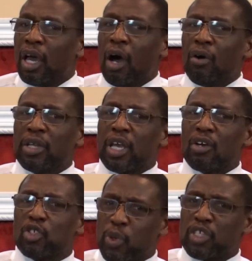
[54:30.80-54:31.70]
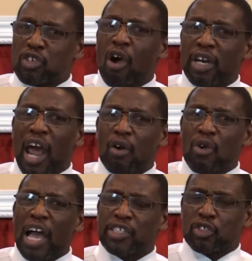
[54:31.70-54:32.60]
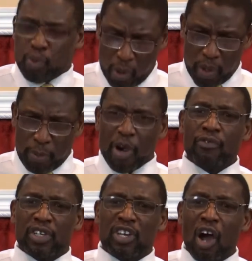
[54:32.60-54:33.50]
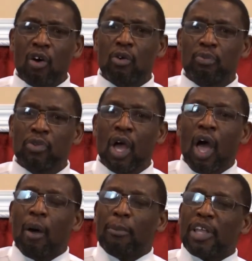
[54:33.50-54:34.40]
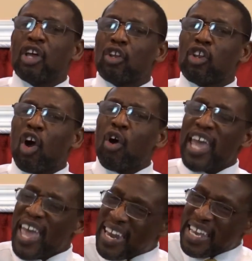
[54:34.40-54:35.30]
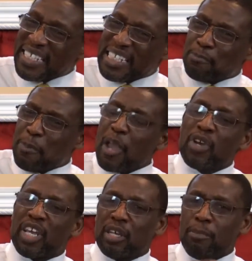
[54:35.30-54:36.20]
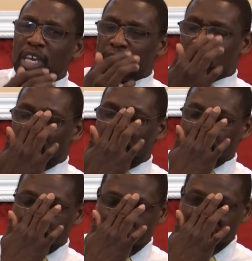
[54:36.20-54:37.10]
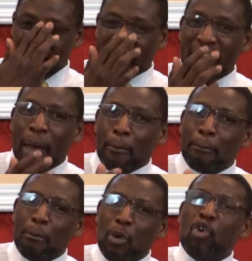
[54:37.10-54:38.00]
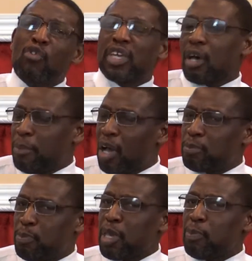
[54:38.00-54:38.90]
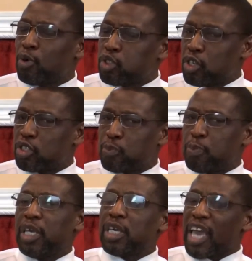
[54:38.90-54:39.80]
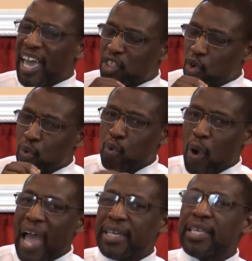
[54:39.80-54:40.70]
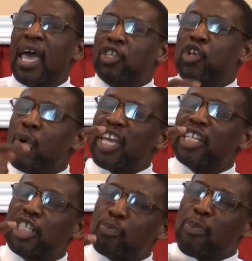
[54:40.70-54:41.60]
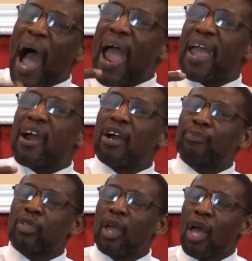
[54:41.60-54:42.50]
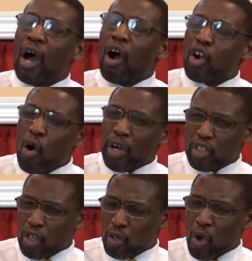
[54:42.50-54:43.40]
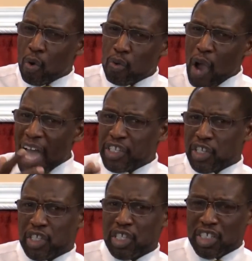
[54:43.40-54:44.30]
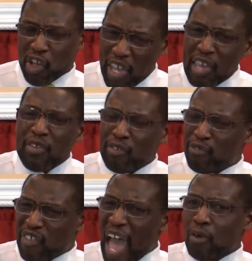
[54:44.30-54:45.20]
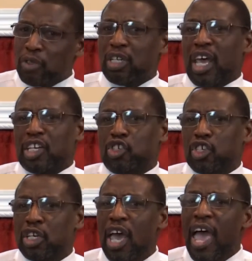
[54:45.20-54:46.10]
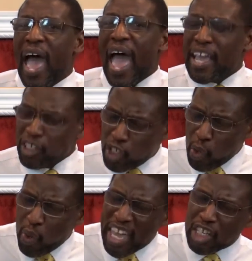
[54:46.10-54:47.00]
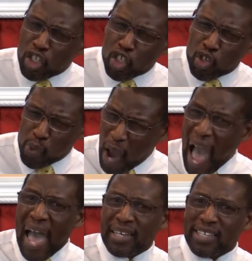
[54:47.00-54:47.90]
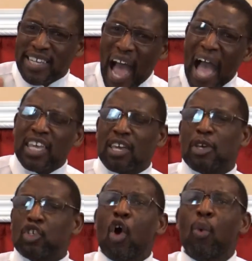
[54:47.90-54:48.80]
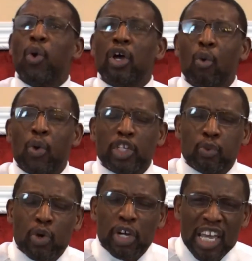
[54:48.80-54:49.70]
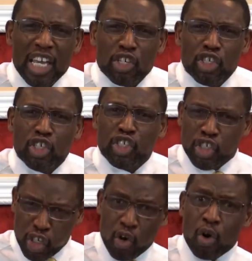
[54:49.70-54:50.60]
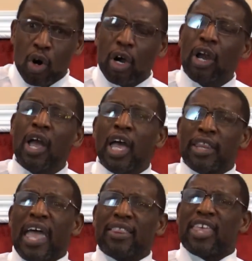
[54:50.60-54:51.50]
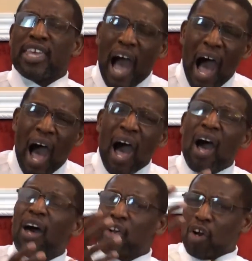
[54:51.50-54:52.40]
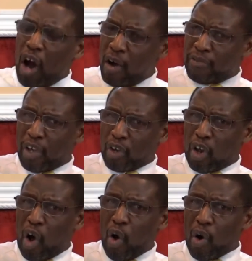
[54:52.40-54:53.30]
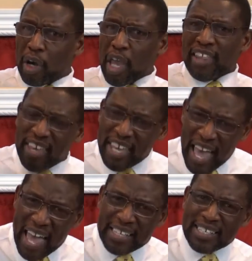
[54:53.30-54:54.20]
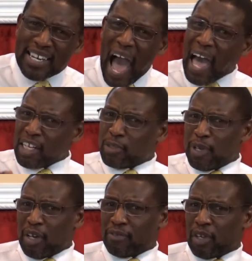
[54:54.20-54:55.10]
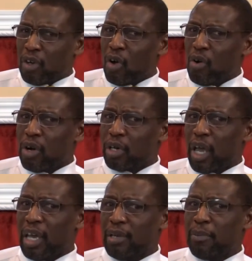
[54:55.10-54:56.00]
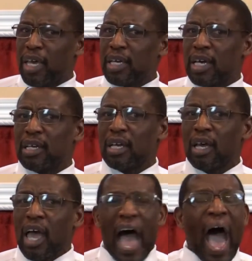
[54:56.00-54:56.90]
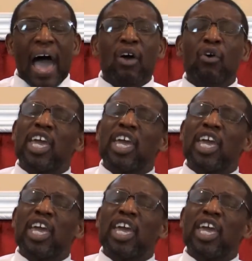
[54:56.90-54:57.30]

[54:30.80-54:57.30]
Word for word: Holy Ghost, we started out righteous. Were we perfect? No. But the Lord had his spirit in the midst. Amen. Moving upon people to speak and to write, to inspire according to righteousness, to even found a nation and to enshrine documents which would ensure that the honor of the Lord, the acknowledgement of the Lord. Amen. I don't